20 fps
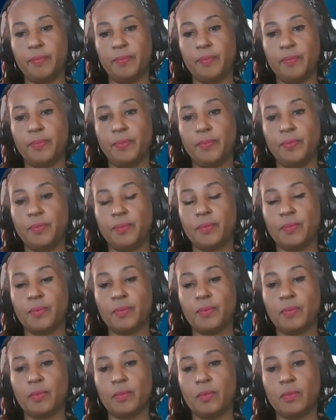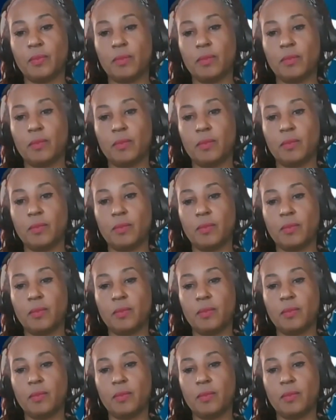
(silence)